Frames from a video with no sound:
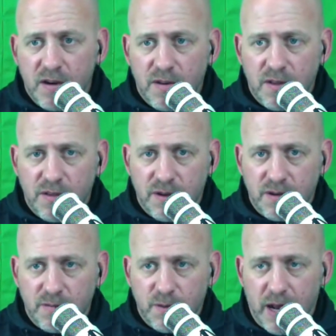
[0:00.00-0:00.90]

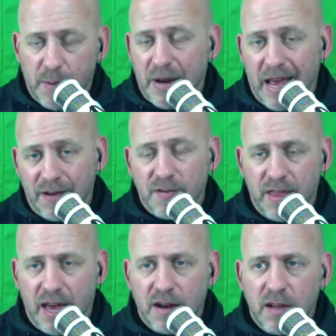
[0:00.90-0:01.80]
what happened after
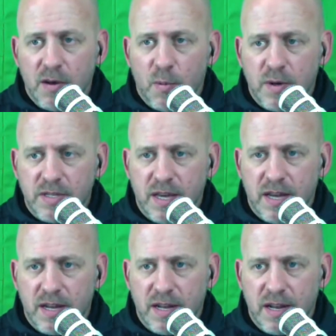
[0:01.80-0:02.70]
that was
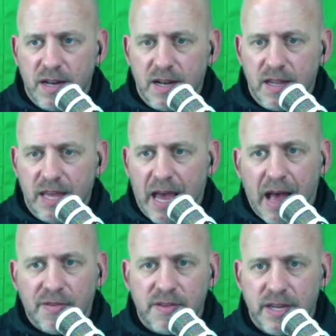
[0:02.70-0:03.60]
that the
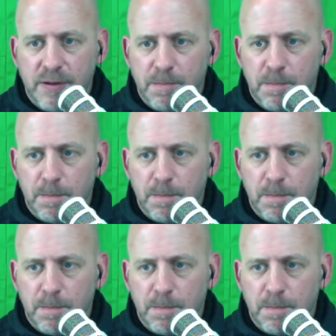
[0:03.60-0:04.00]
athlete,